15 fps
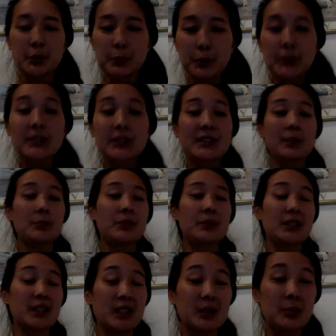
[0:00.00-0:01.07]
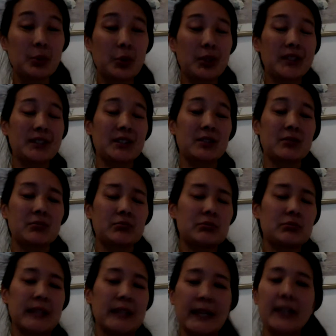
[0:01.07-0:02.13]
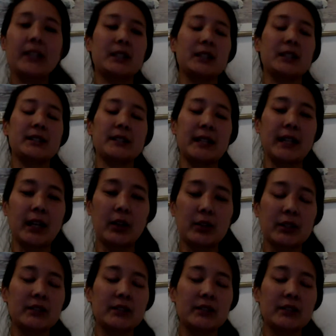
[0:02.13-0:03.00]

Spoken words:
put something in poison day in and day out,